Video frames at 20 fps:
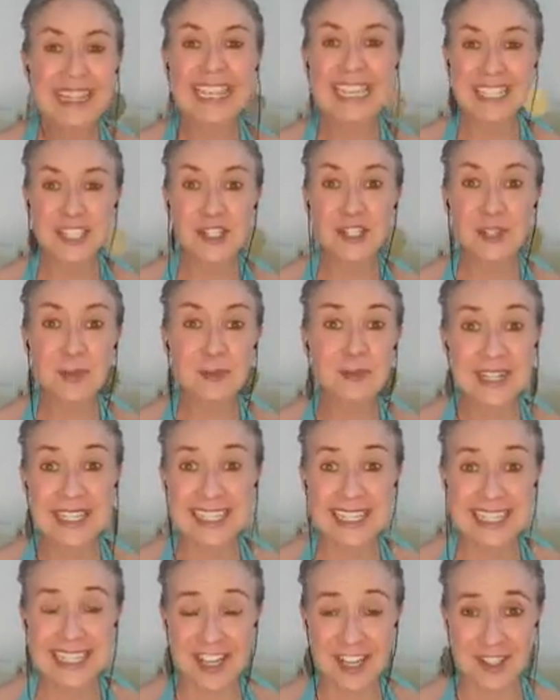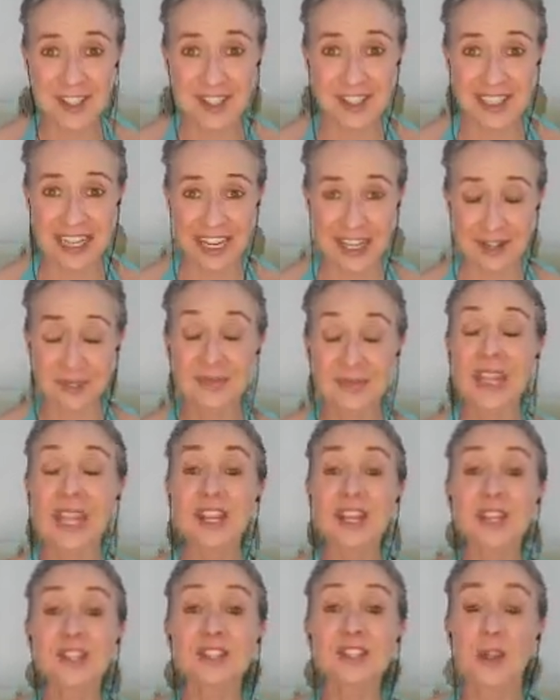It's super easy to understand.
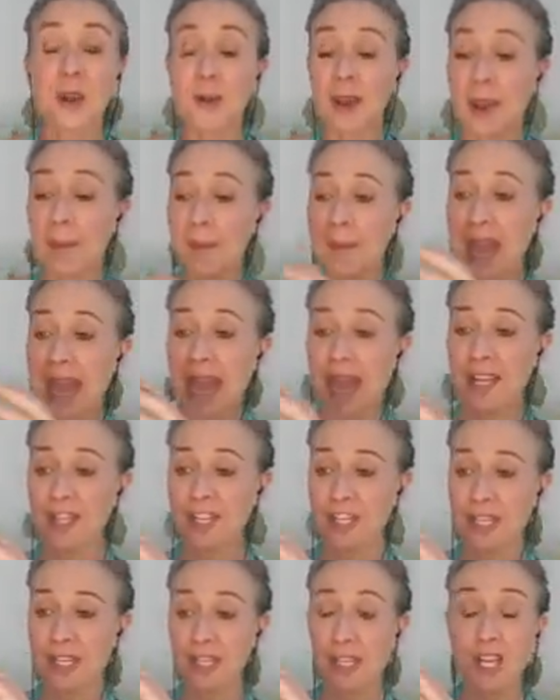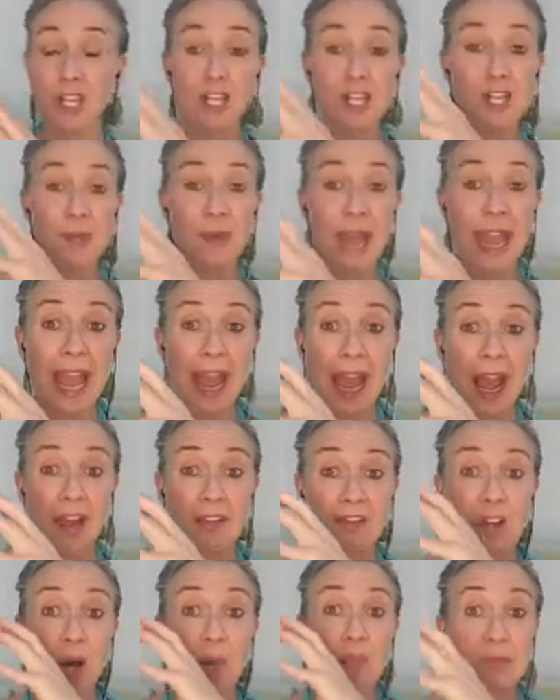So imagine you
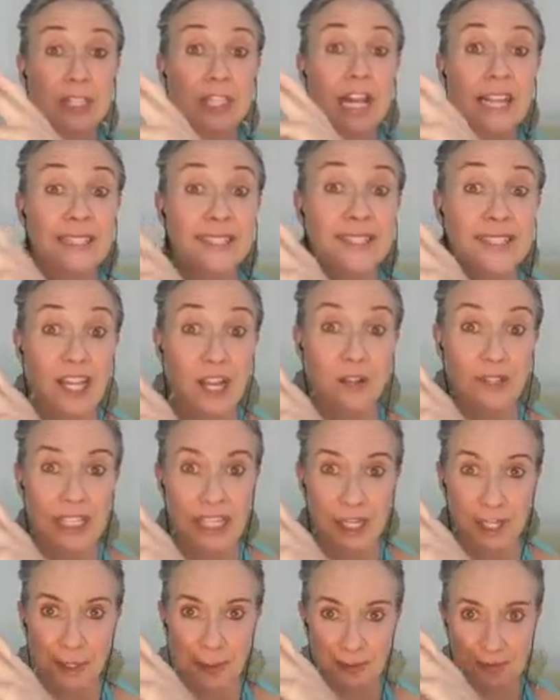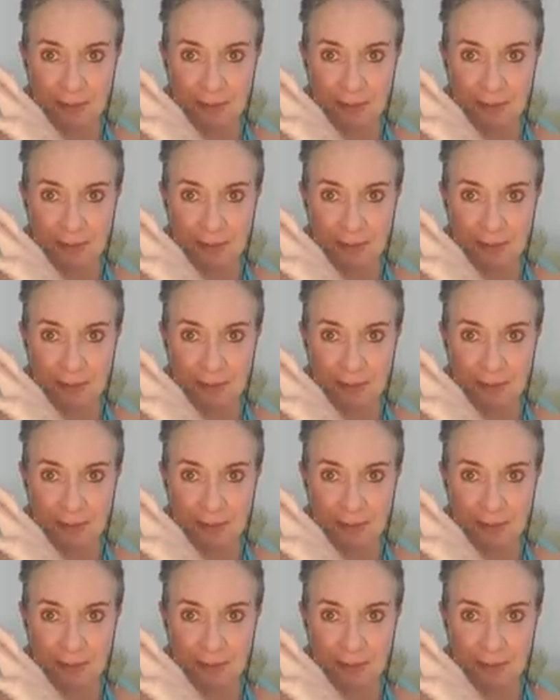have a blood cell here.